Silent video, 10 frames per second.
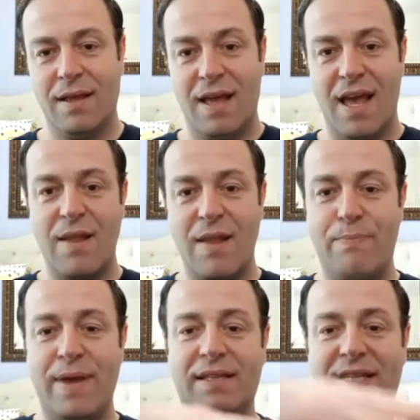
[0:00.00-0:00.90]
And a
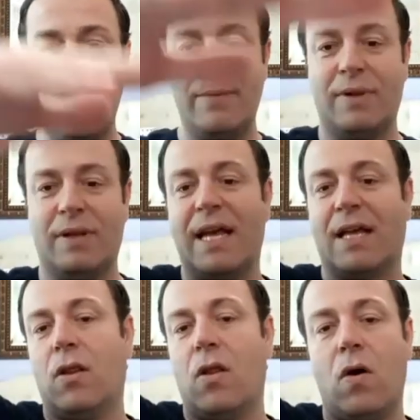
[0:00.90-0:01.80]
big table, like
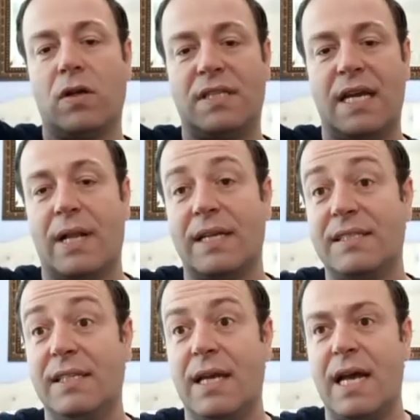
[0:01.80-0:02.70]
long table. I
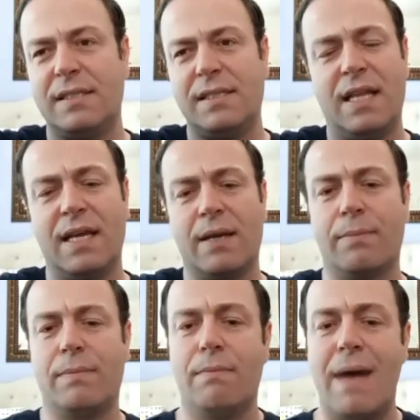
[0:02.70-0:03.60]
see like
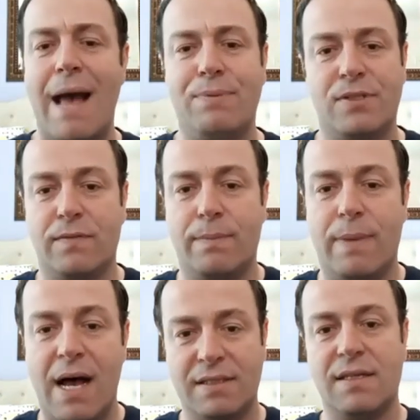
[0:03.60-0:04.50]
maps of
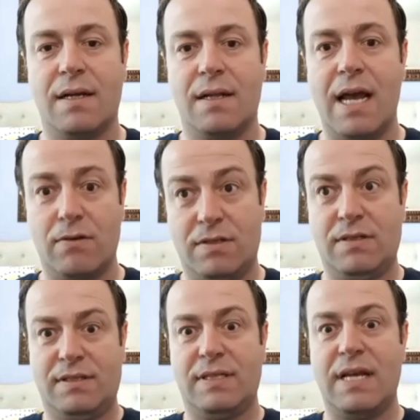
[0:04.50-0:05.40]
Bosnia. I could
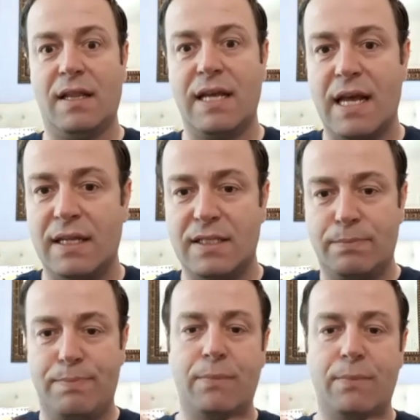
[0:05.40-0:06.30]
tell he had these
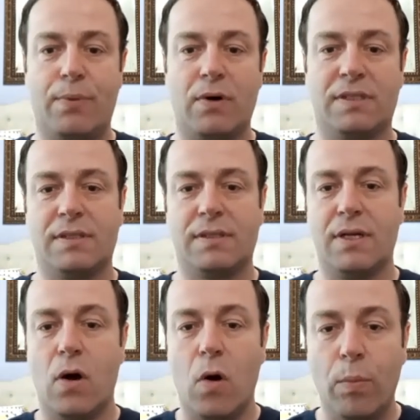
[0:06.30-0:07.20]
big books, you
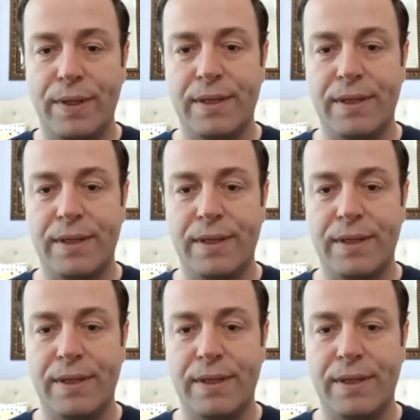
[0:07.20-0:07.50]
know, opened.